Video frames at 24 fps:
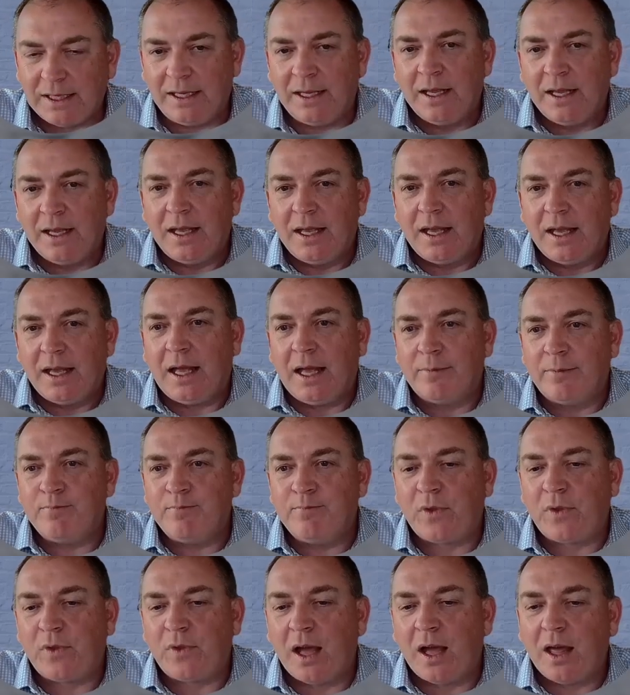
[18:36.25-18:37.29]

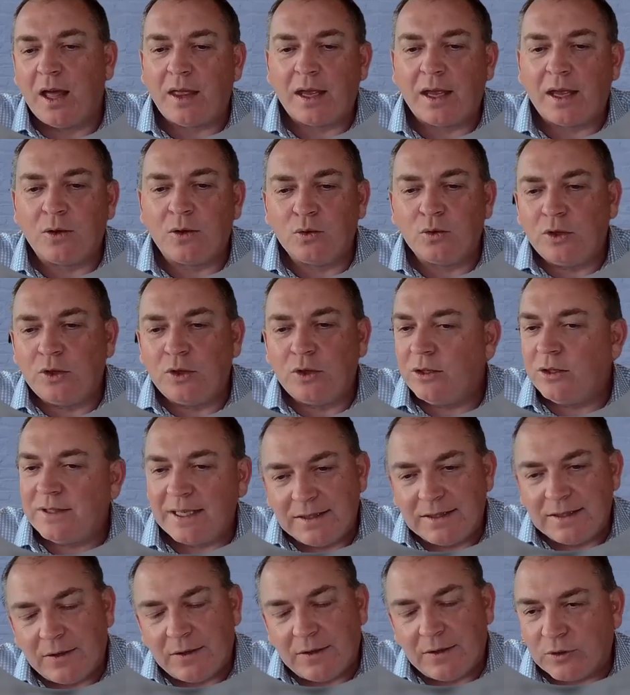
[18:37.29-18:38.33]
Are they all using
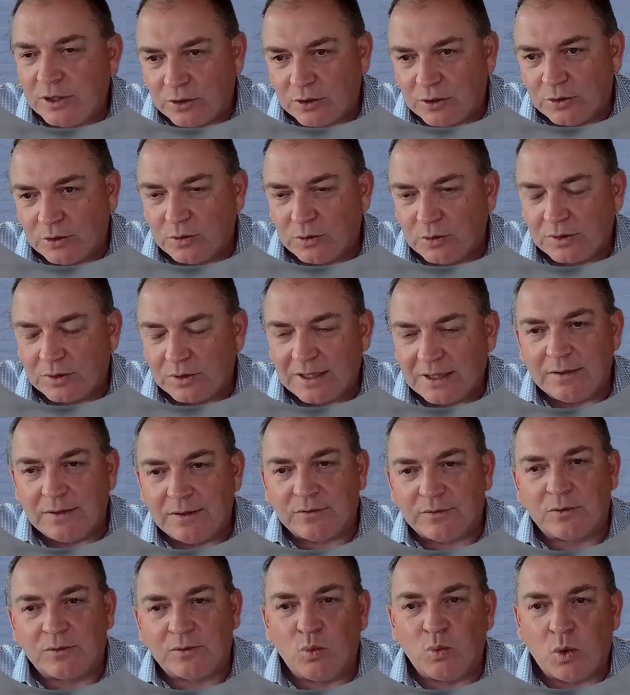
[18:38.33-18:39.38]
different tools in different
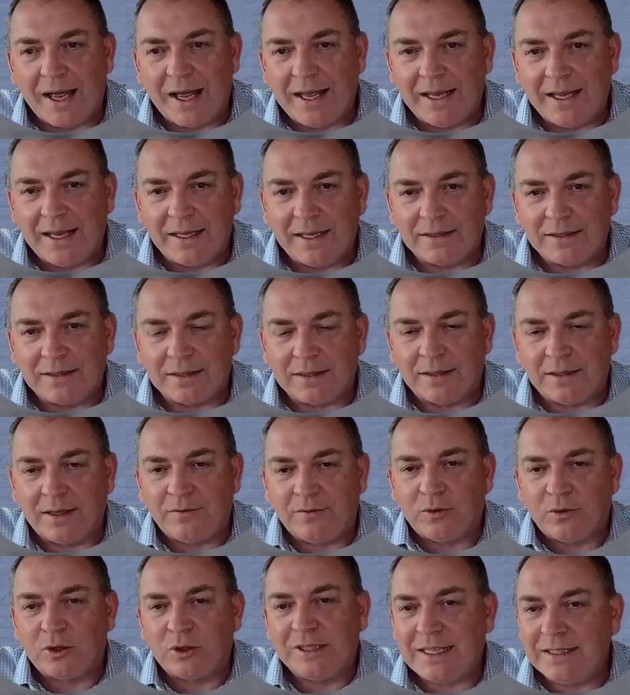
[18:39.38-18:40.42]
ways, and therefore it's
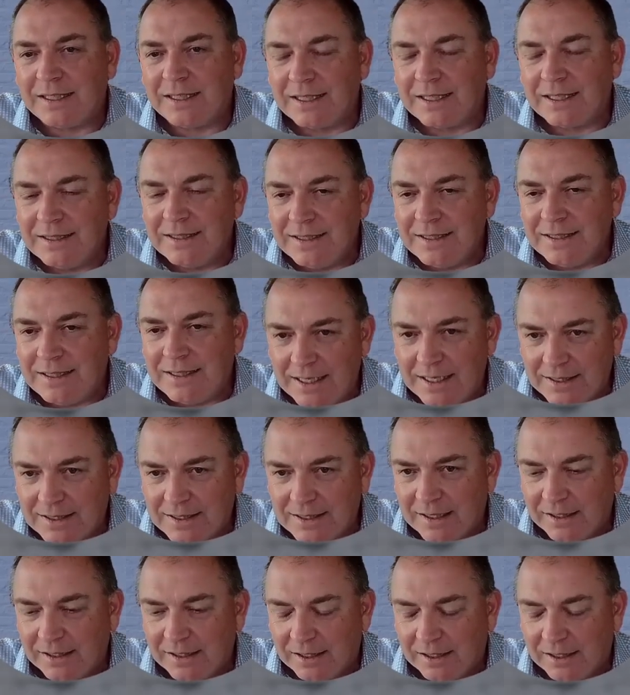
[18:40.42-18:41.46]
inconsistent?
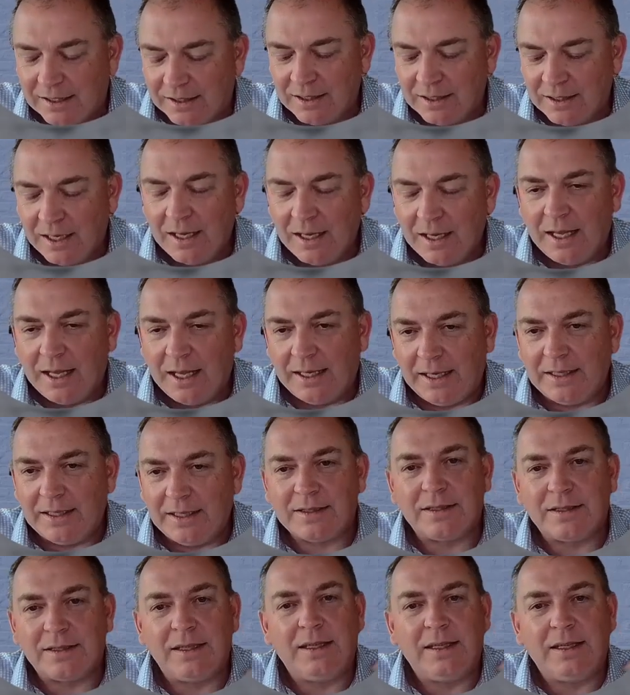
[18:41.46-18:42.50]
Is
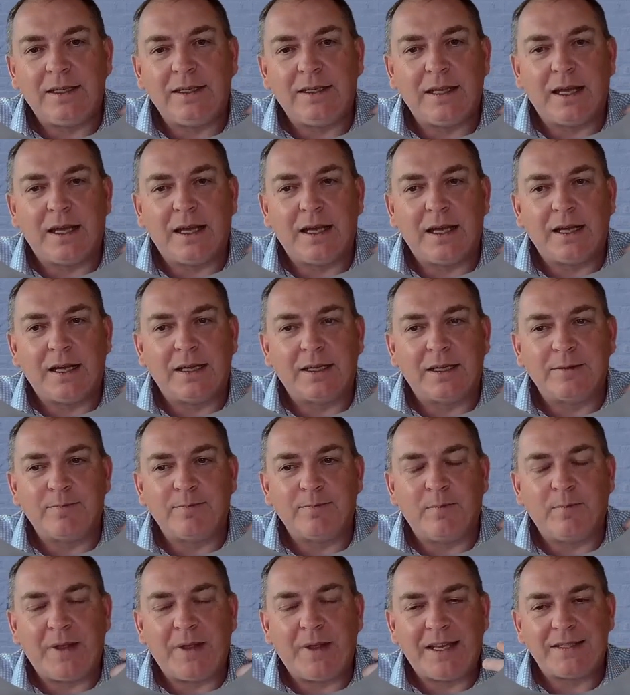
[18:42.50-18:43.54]
the
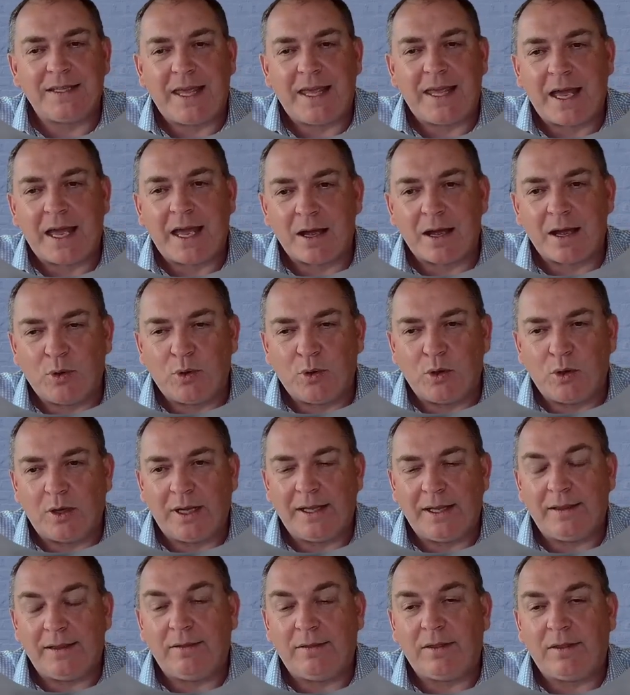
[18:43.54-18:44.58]
output in
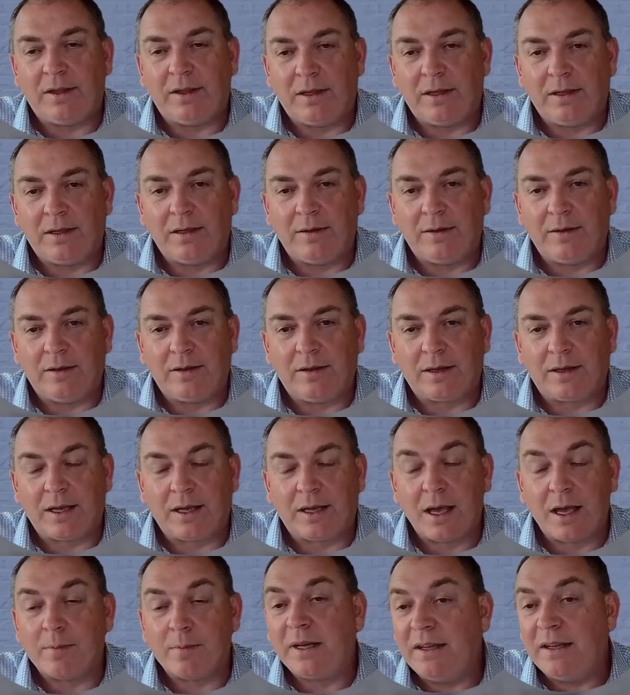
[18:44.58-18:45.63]
the
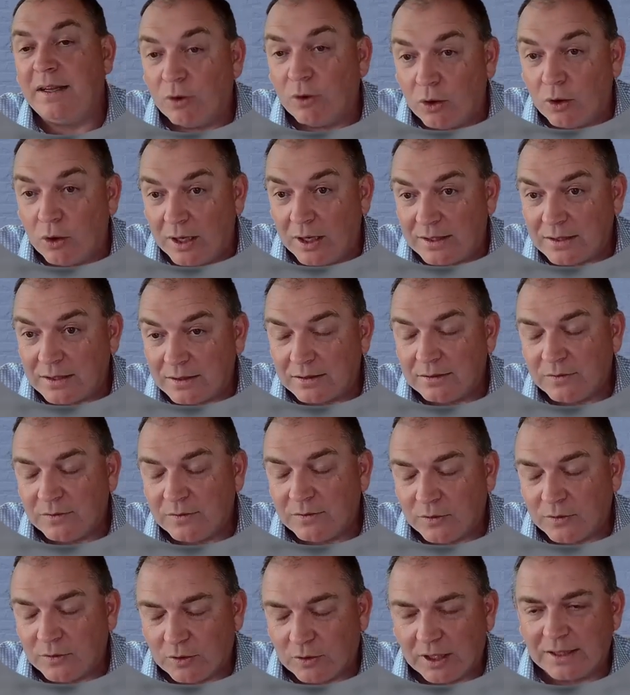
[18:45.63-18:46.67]
company voice, for
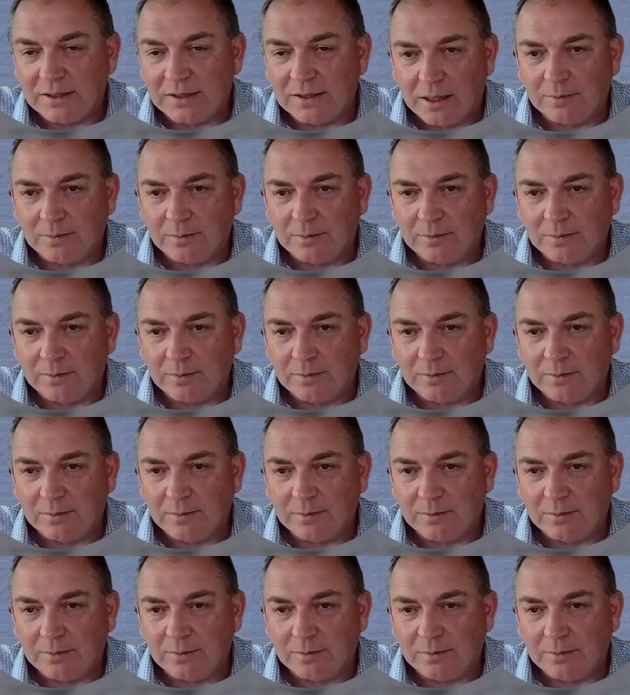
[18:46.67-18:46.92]
example?